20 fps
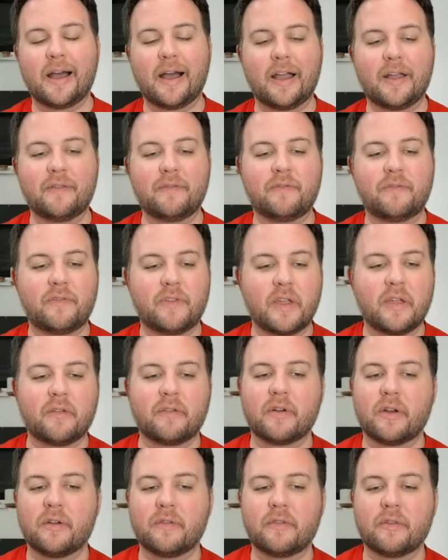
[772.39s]
in
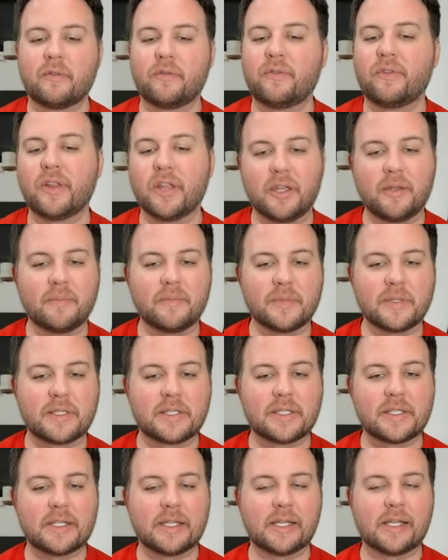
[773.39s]
favor of the
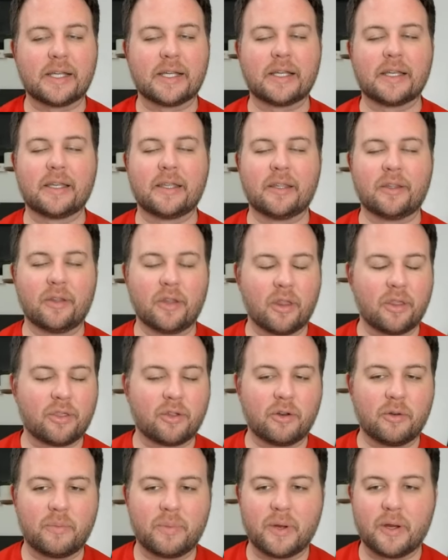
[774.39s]
Flames in the
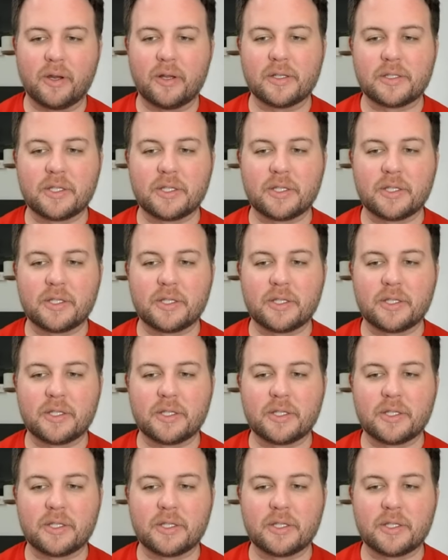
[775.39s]
third period.